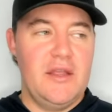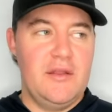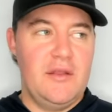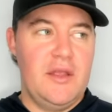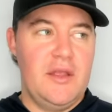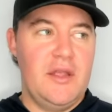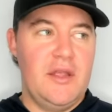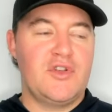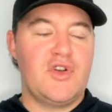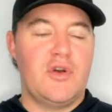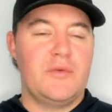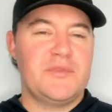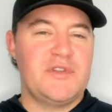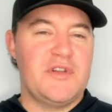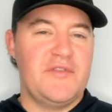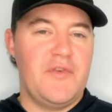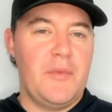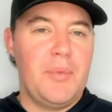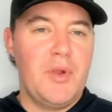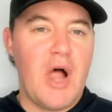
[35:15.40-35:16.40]
in terms
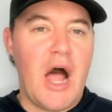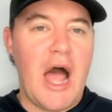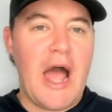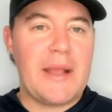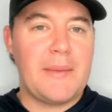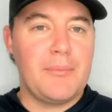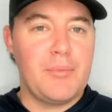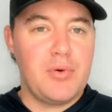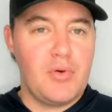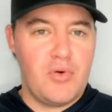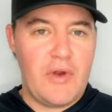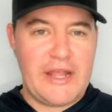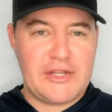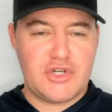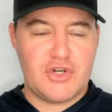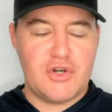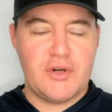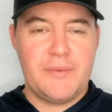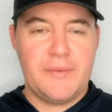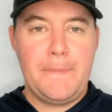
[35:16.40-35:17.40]
of applying
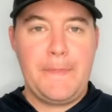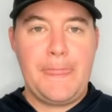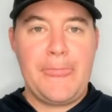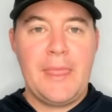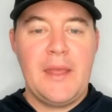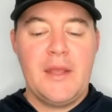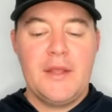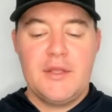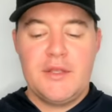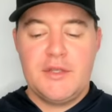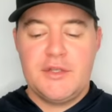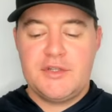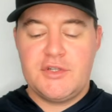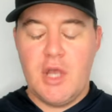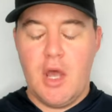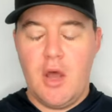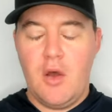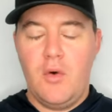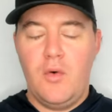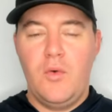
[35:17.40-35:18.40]
pressure.
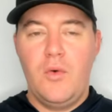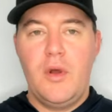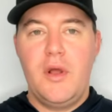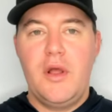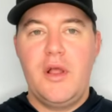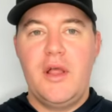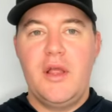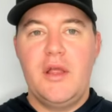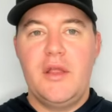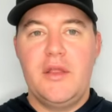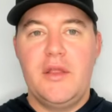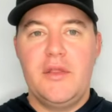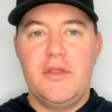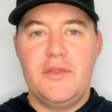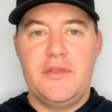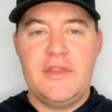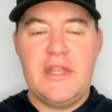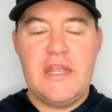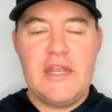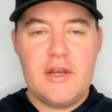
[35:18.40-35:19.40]
So
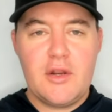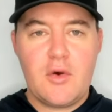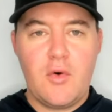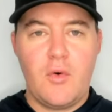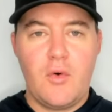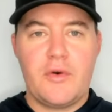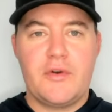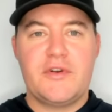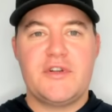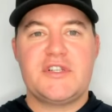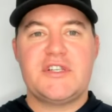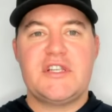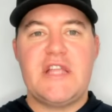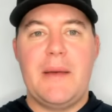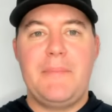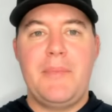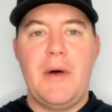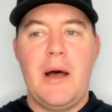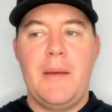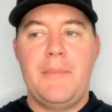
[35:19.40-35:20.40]
need a corner to
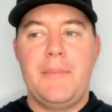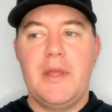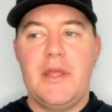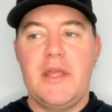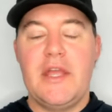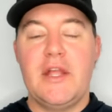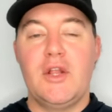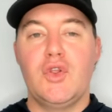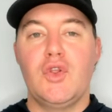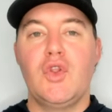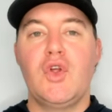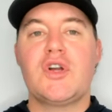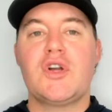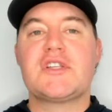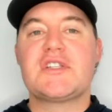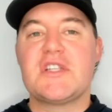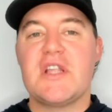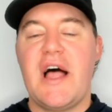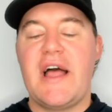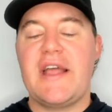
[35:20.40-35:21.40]
step up. It
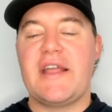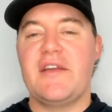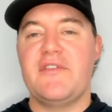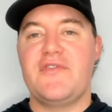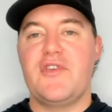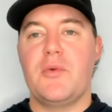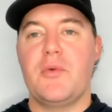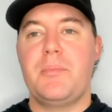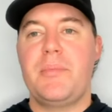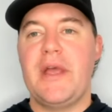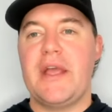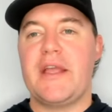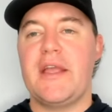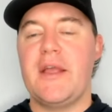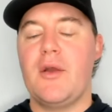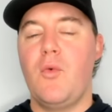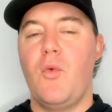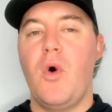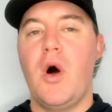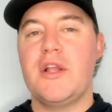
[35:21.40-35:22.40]
looks like if you're
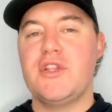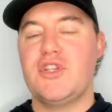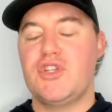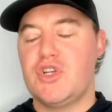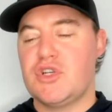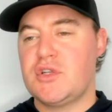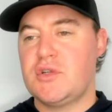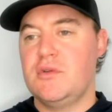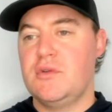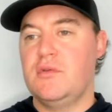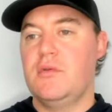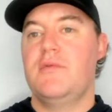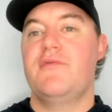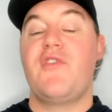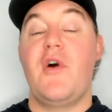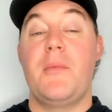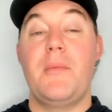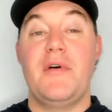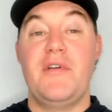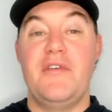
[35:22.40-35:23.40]
picking one just
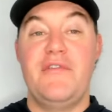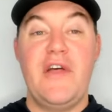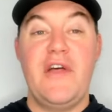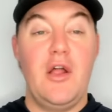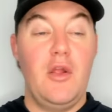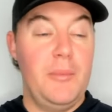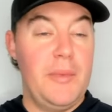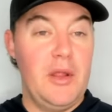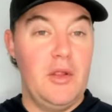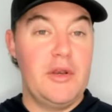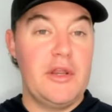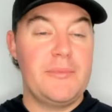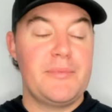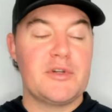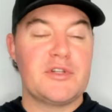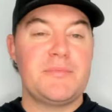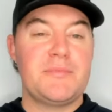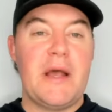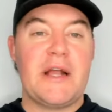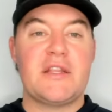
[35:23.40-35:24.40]
from an availability
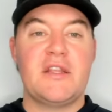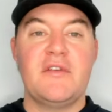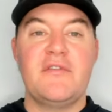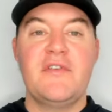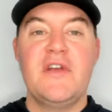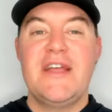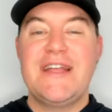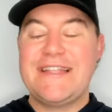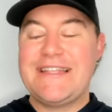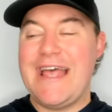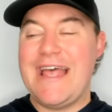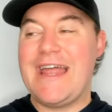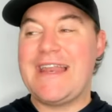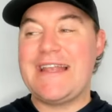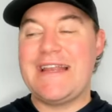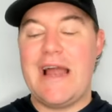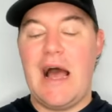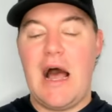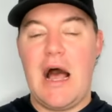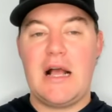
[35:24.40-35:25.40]
perspective,
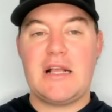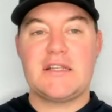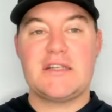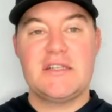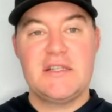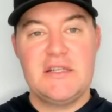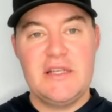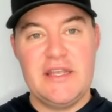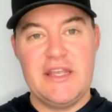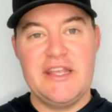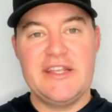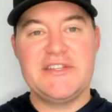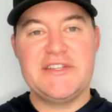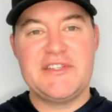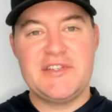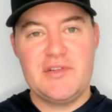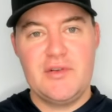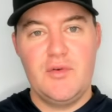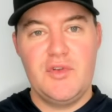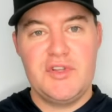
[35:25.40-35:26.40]
Teddy Knox
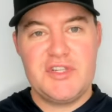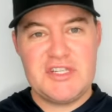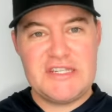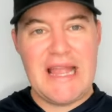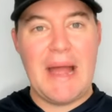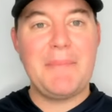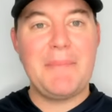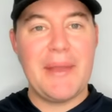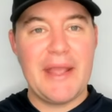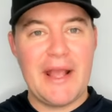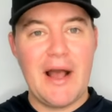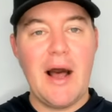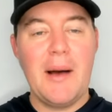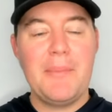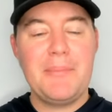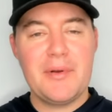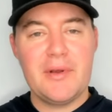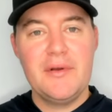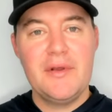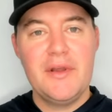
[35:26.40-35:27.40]
is stepping
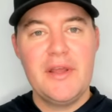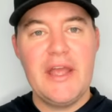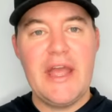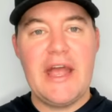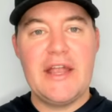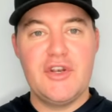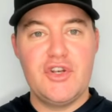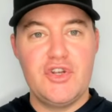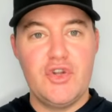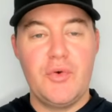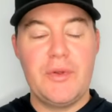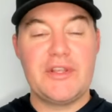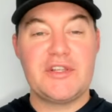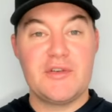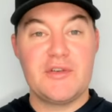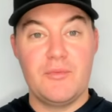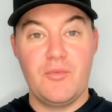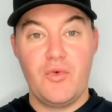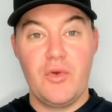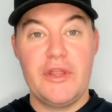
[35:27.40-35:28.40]
up and doing
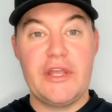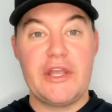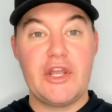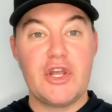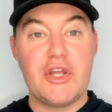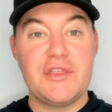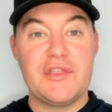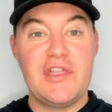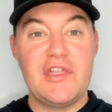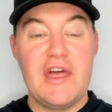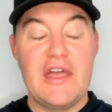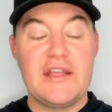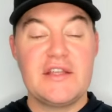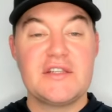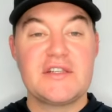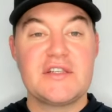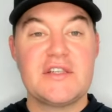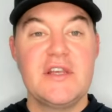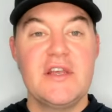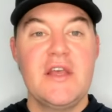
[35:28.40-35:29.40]
some really good
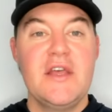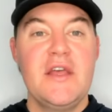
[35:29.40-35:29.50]
things.